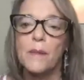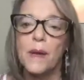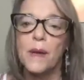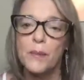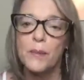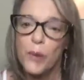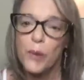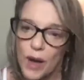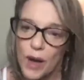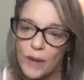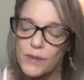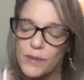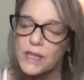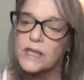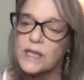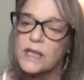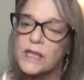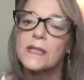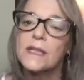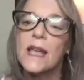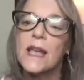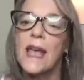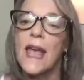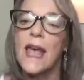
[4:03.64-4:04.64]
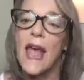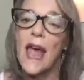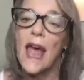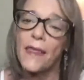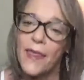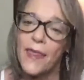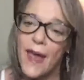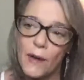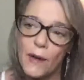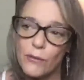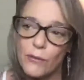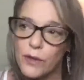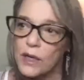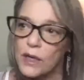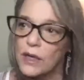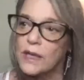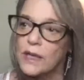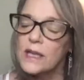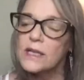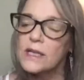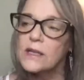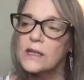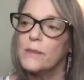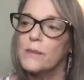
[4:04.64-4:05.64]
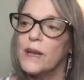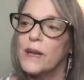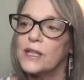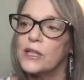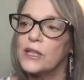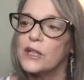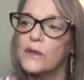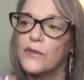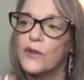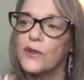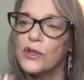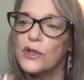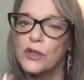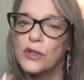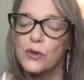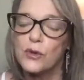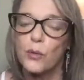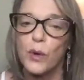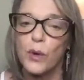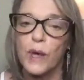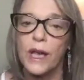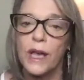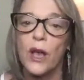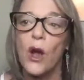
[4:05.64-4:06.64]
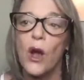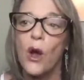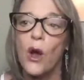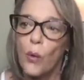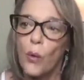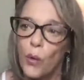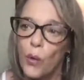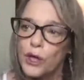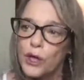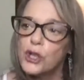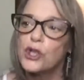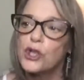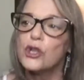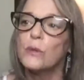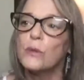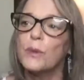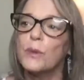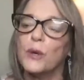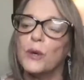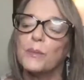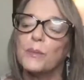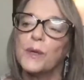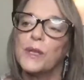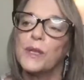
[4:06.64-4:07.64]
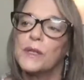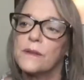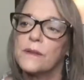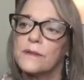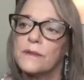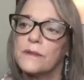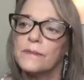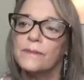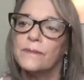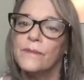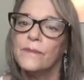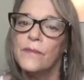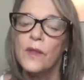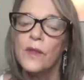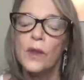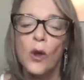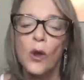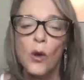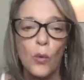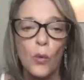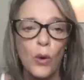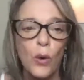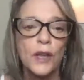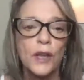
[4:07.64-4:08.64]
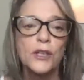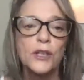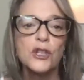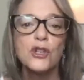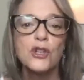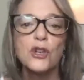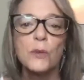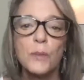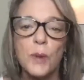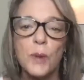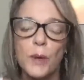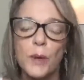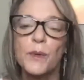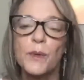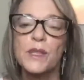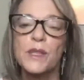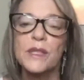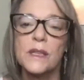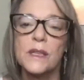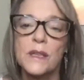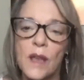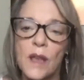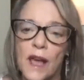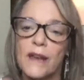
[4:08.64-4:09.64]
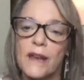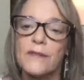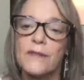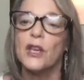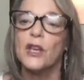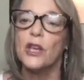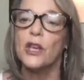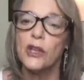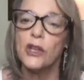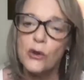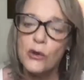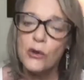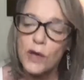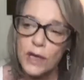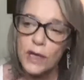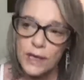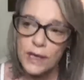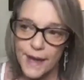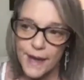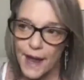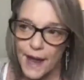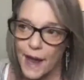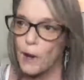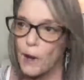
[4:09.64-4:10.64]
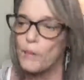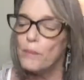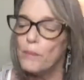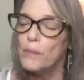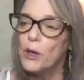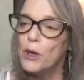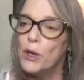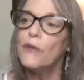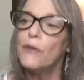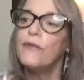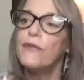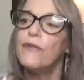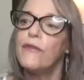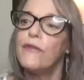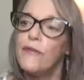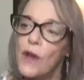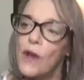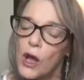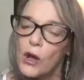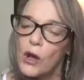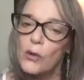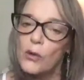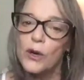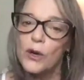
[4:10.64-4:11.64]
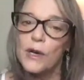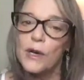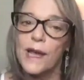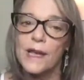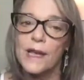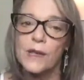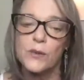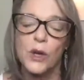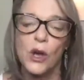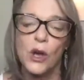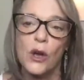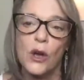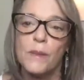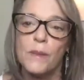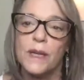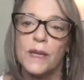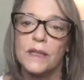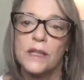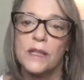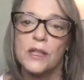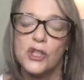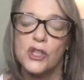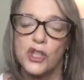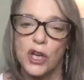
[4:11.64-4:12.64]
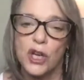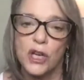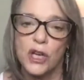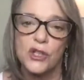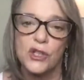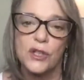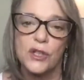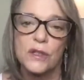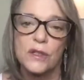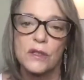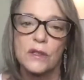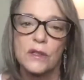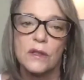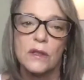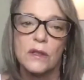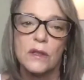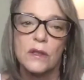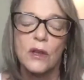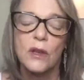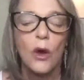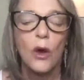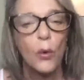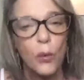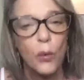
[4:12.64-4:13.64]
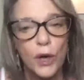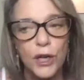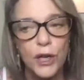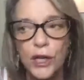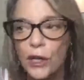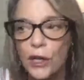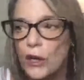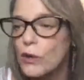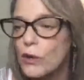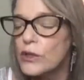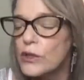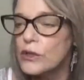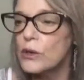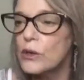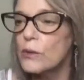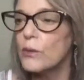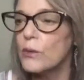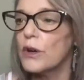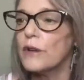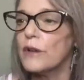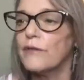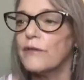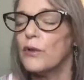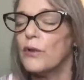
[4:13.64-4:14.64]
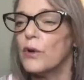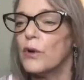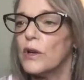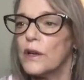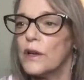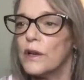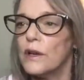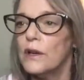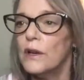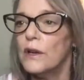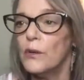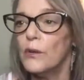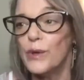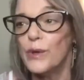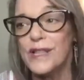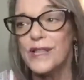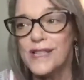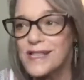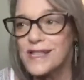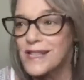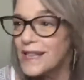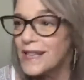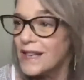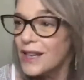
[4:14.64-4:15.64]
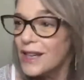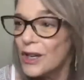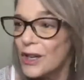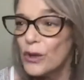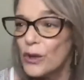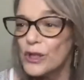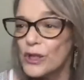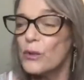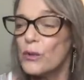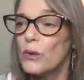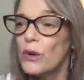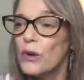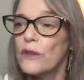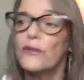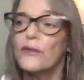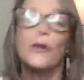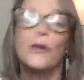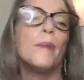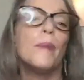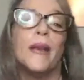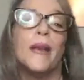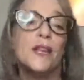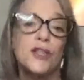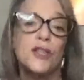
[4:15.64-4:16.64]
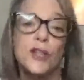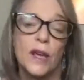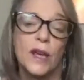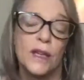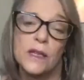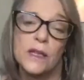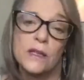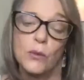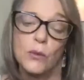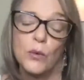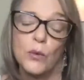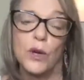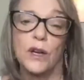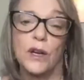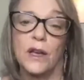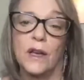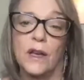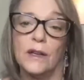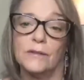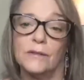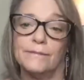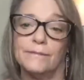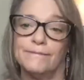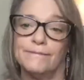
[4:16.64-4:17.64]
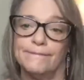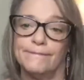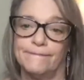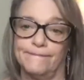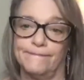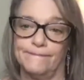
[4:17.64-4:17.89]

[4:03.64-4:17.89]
I made promises. And that really is the message for this week. What is your purpose? What is your purpose in life that you can now move forward as we all make these changes? What are you going to work for? We see going to work for a paycheck isn't working.